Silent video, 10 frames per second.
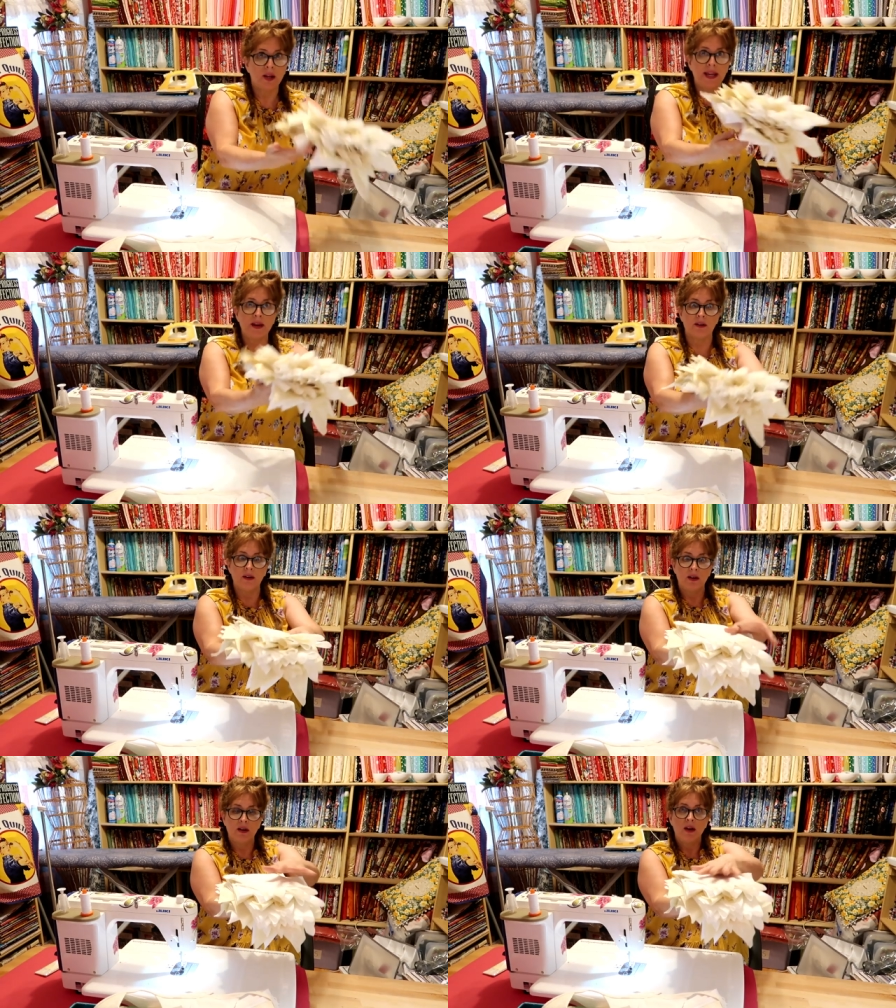
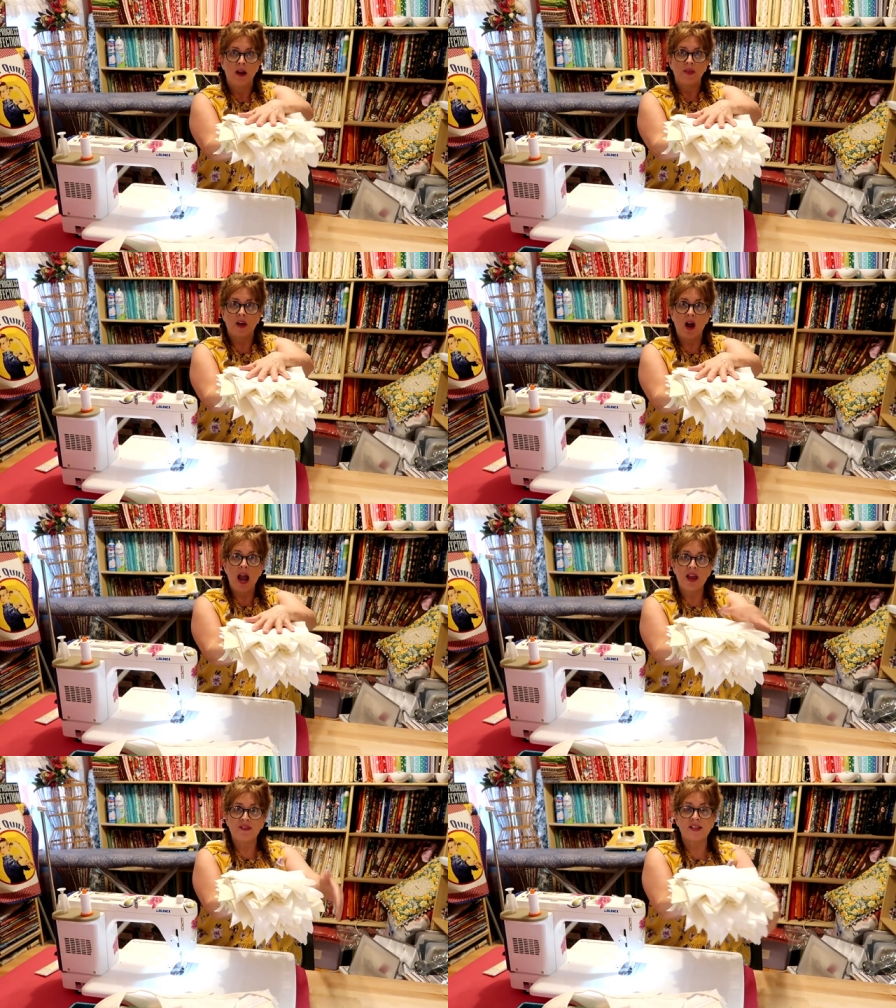here that
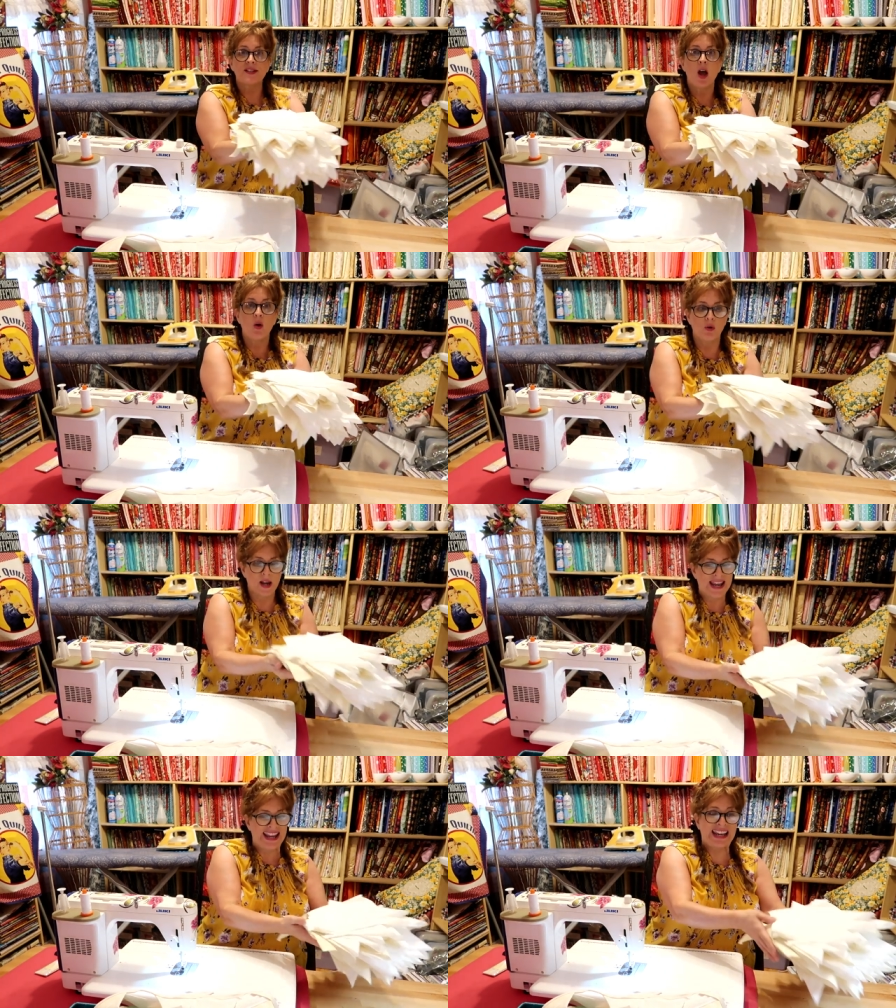I have sewn.